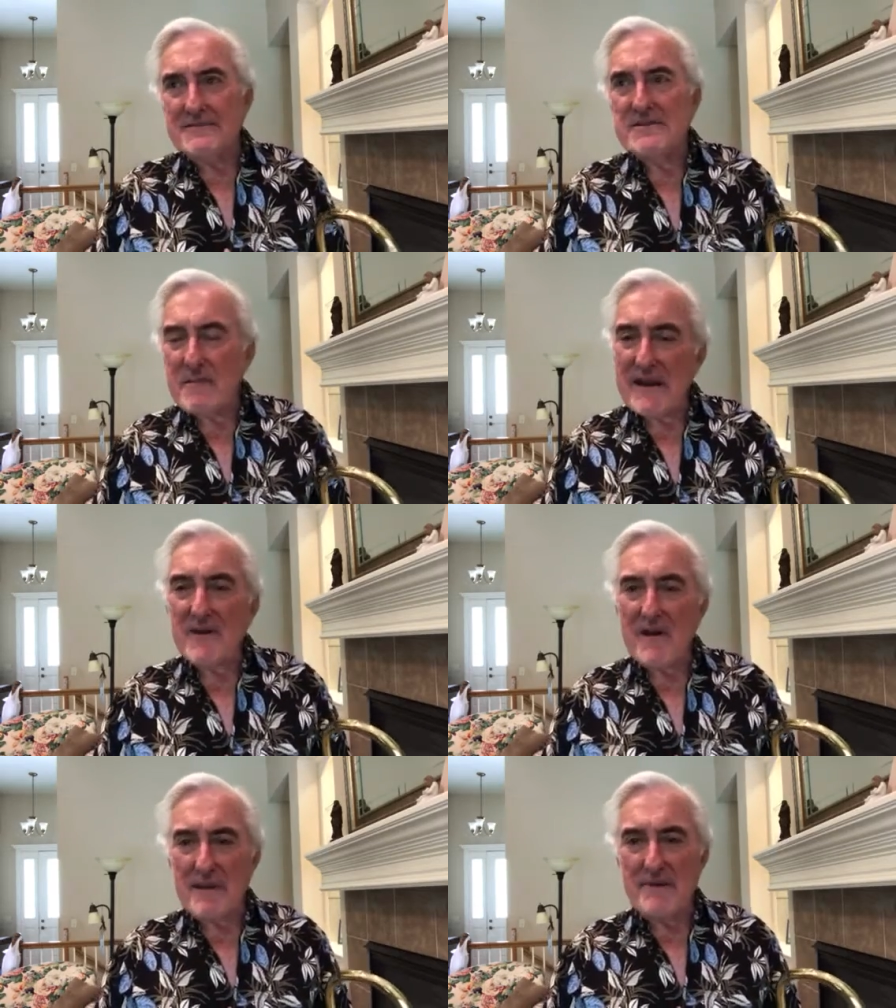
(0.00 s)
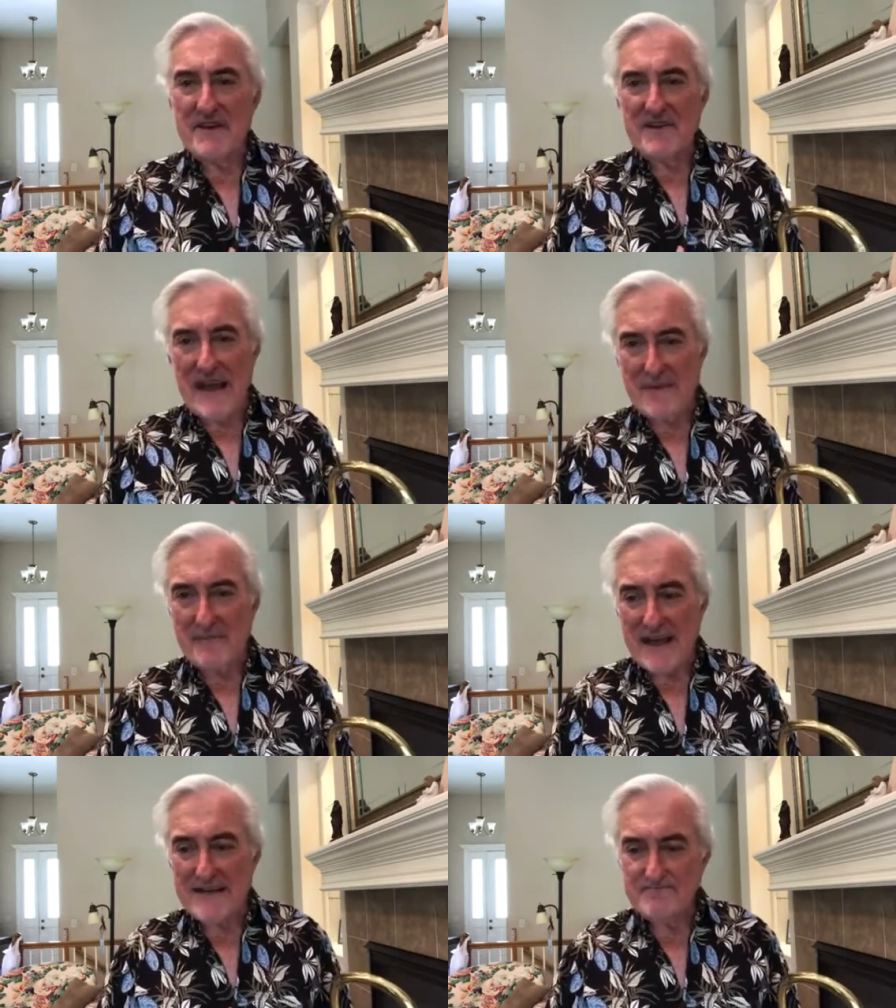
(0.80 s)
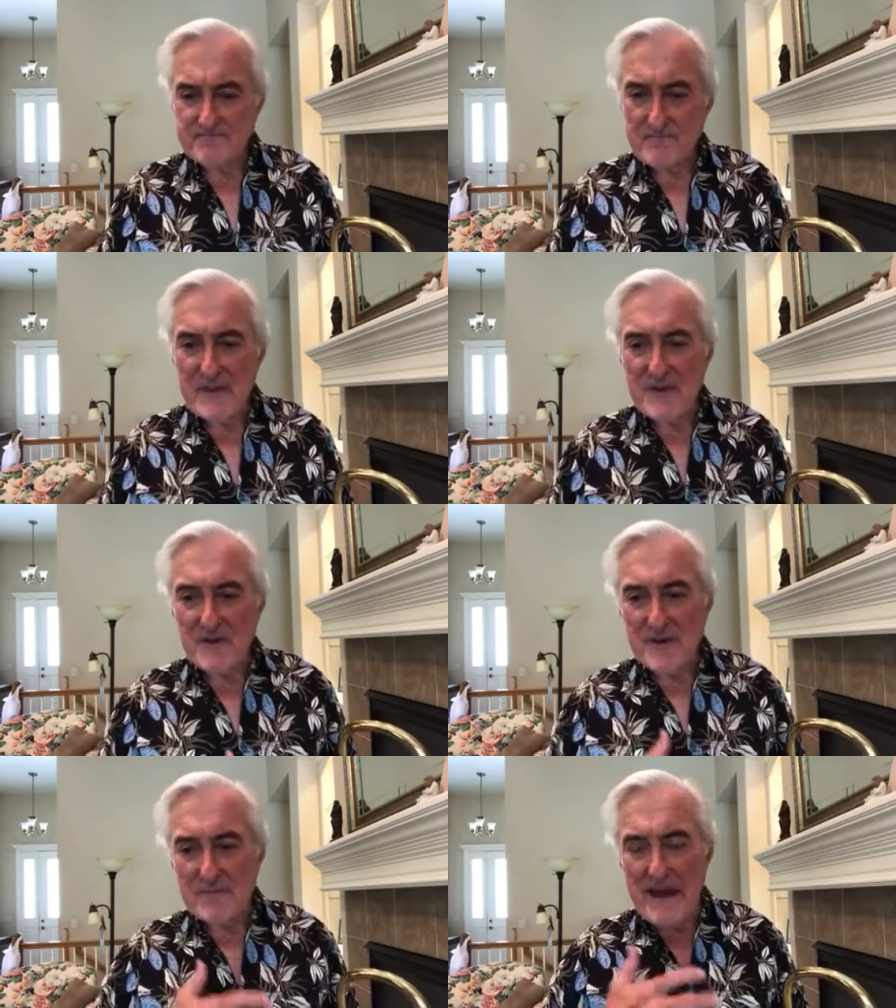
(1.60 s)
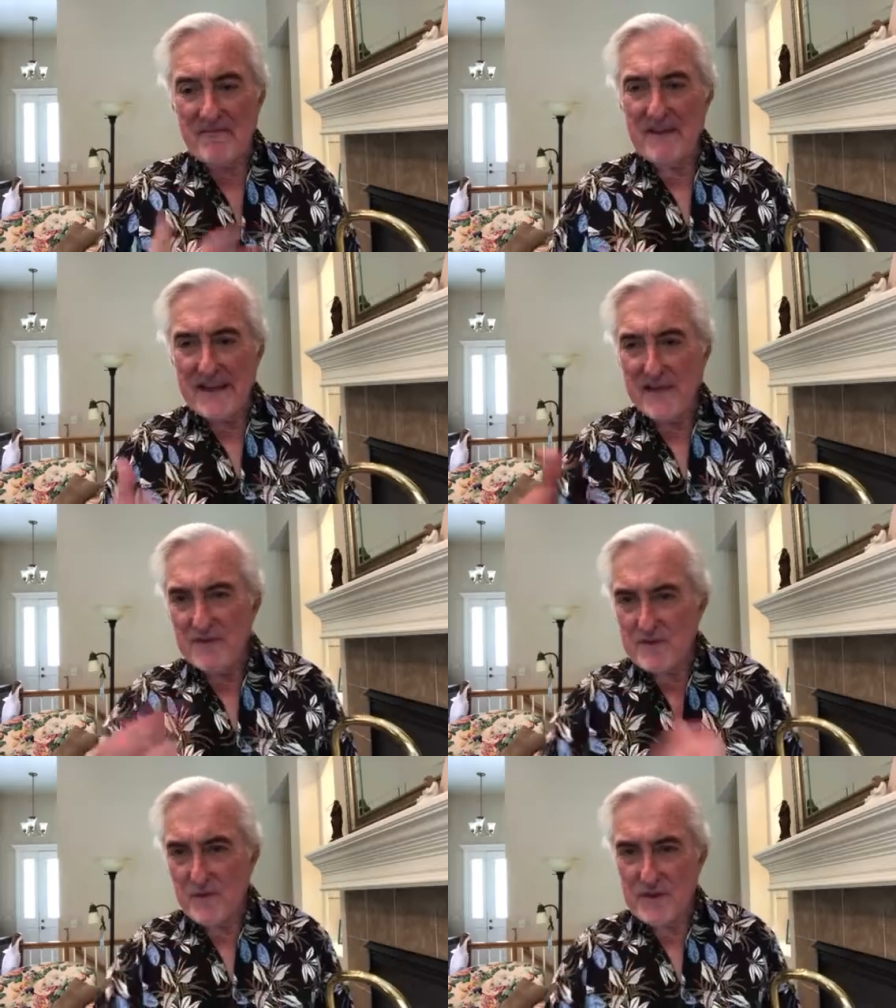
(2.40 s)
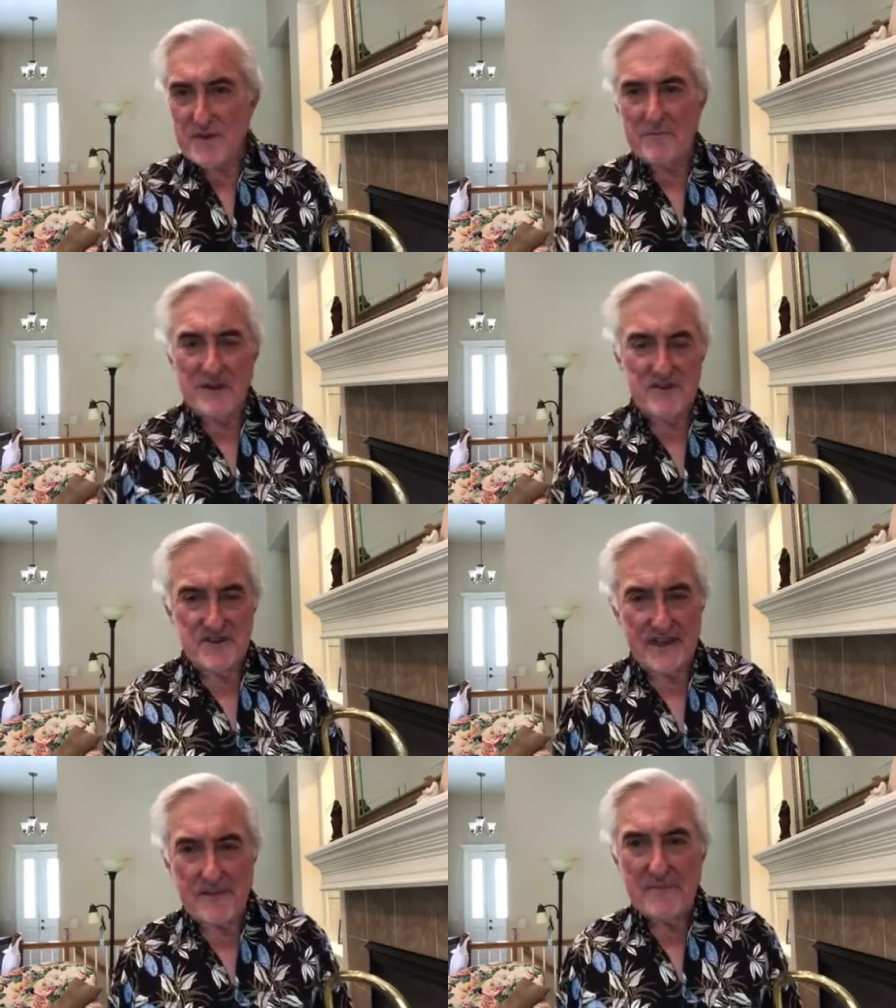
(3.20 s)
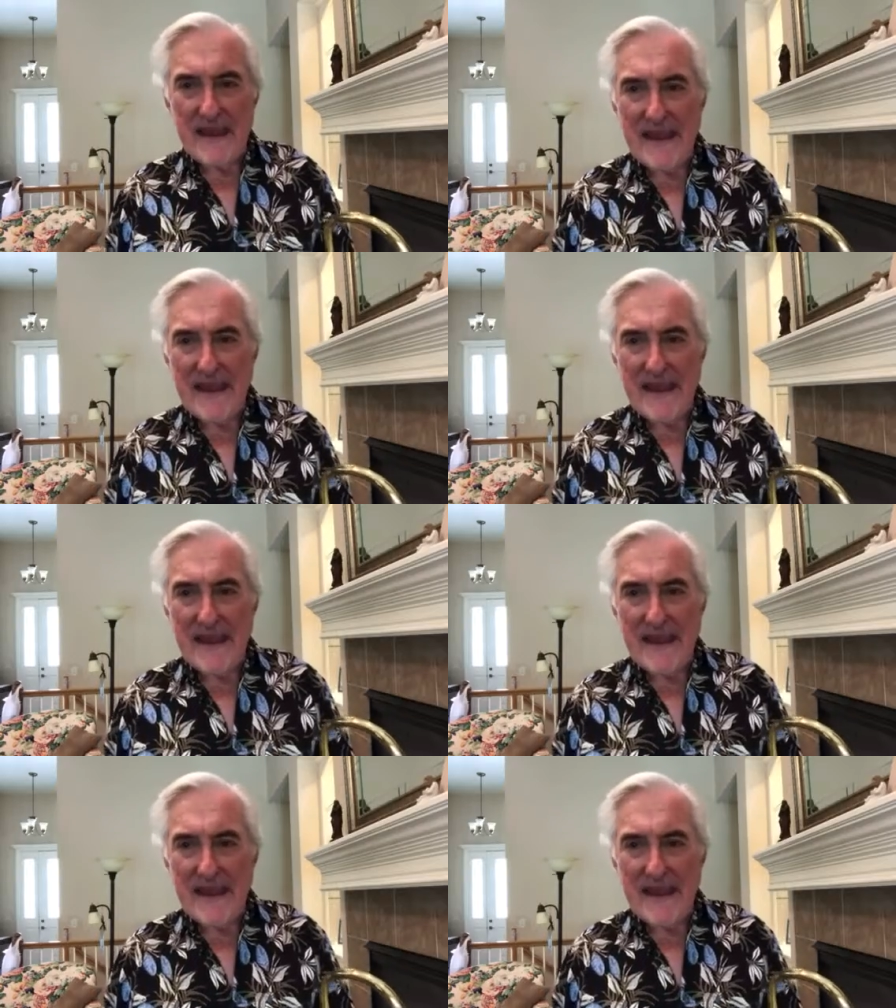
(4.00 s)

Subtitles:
spending quite a bit of time now doing my videos with music,